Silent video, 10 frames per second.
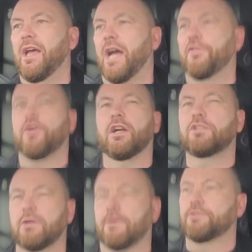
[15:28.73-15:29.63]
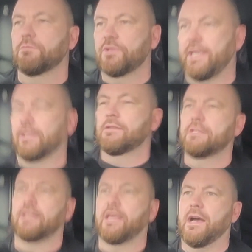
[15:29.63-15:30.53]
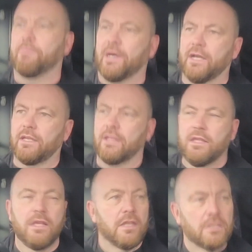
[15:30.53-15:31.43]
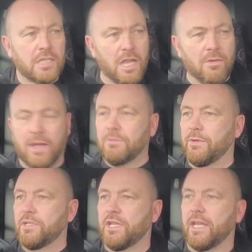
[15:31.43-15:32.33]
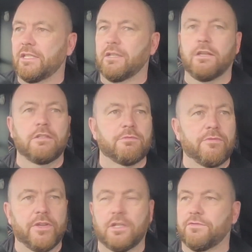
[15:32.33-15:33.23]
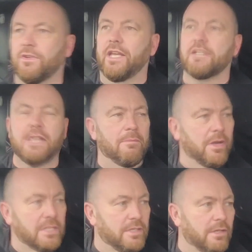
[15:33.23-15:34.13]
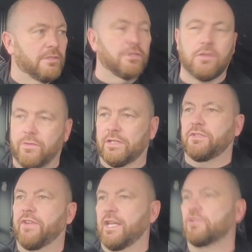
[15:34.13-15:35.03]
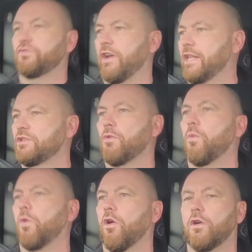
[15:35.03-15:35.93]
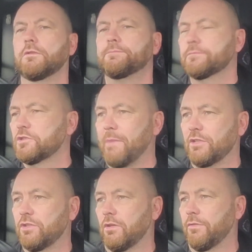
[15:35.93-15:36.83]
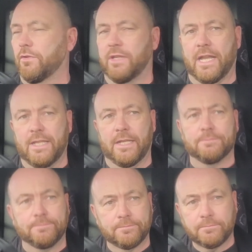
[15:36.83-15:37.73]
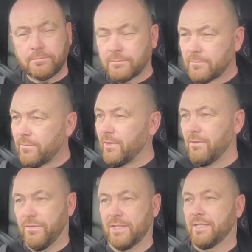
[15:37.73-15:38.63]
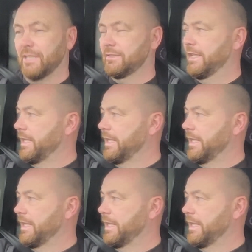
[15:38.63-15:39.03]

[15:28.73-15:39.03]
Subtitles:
I thought I'd show off some skills in the car park. So I'm doing J-turns, reverse flicks, handbrake turns, all the rest of it. Straight into a wall. Smashed all the front end in. Fantastic.